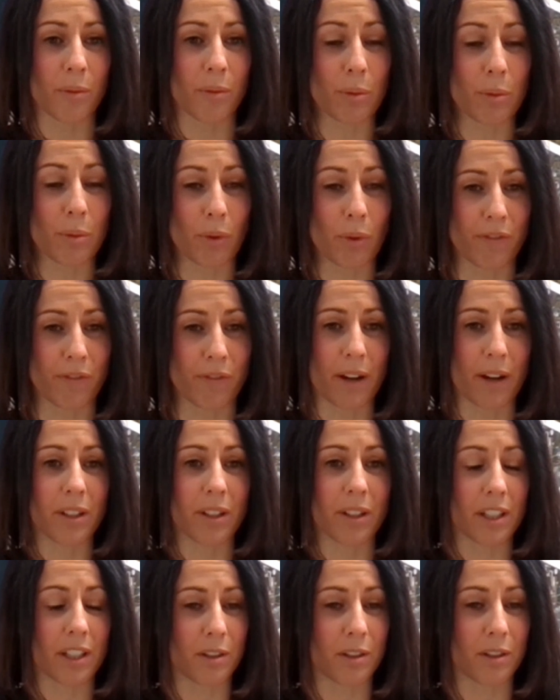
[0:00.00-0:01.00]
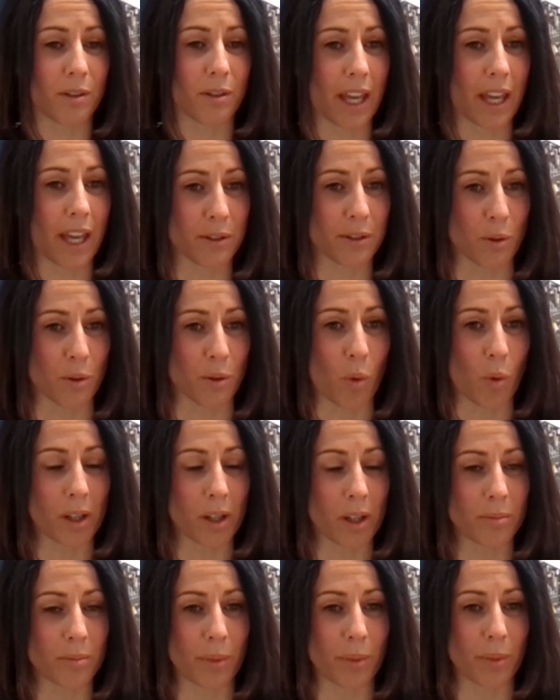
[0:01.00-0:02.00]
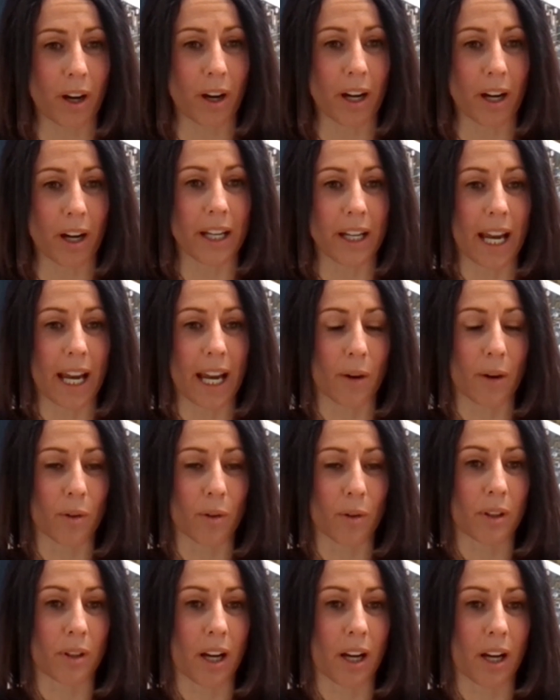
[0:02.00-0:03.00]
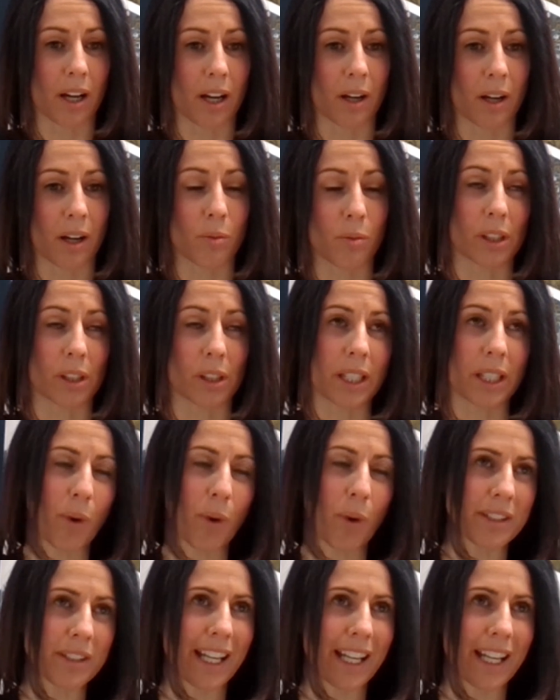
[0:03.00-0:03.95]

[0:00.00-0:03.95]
we were founded in 2001 by our he was,